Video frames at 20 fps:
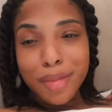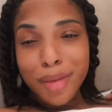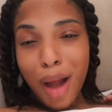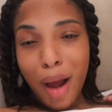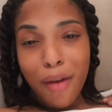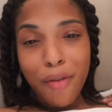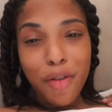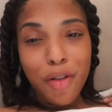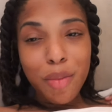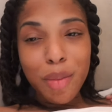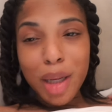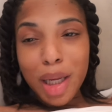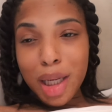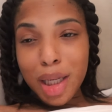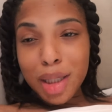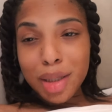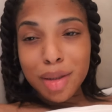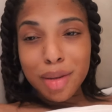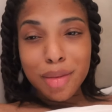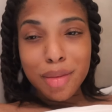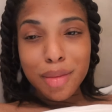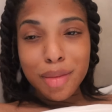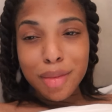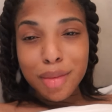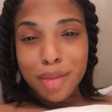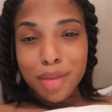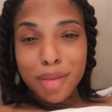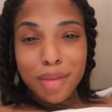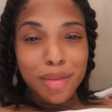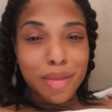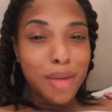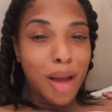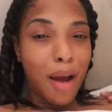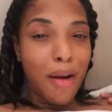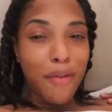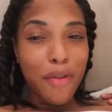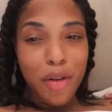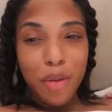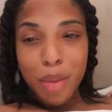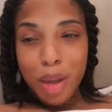not for me.
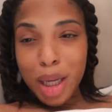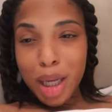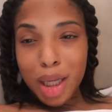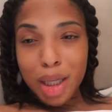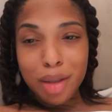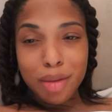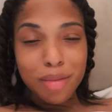Not for me.